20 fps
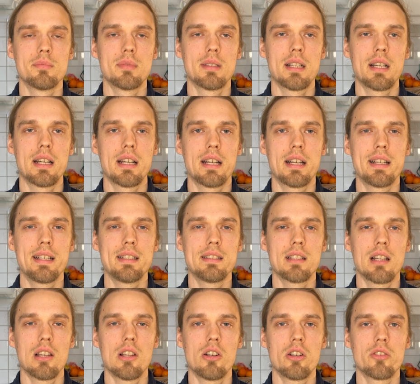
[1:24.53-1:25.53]
in the
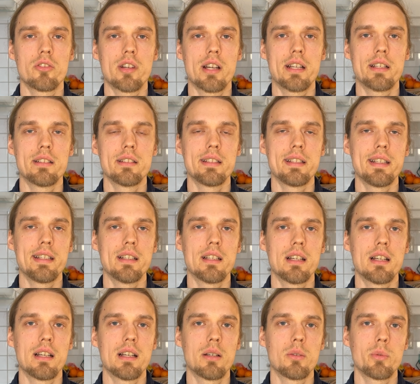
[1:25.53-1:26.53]
long run
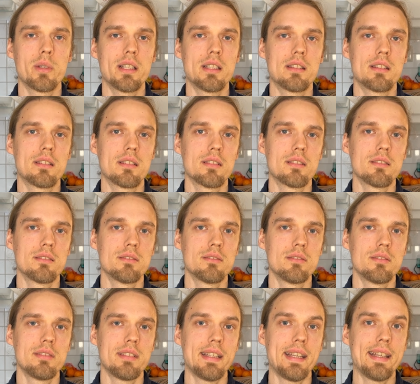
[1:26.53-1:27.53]
with
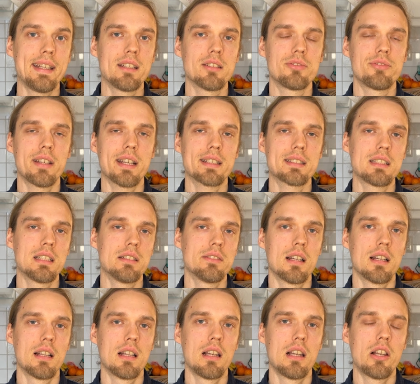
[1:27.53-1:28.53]
ineffective
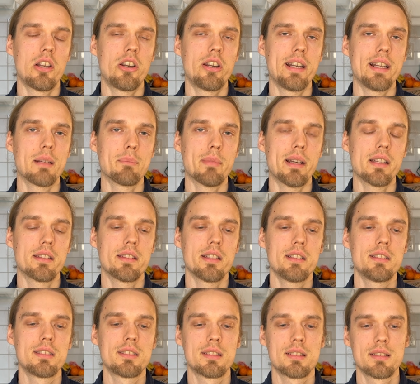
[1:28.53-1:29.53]
learning
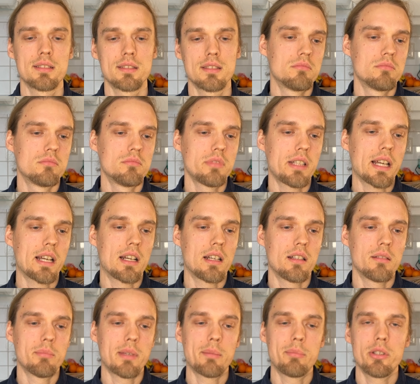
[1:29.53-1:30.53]
methods. Yeah,
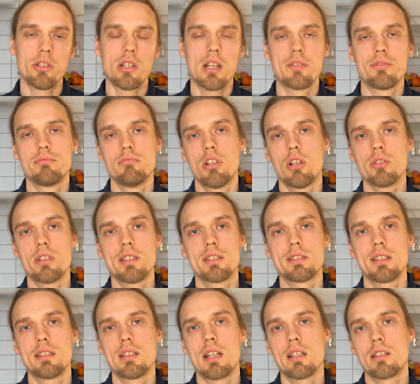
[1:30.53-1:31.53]
maybe you have noticed
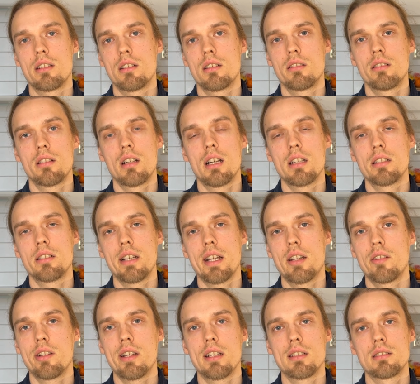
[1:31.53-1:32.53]
in other
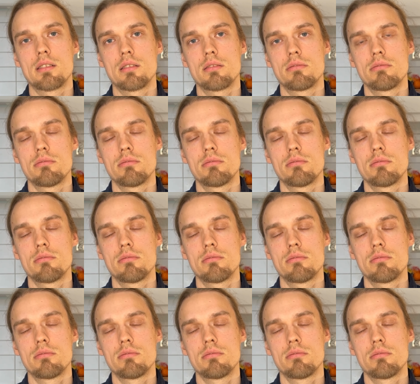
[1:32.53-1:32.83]
areas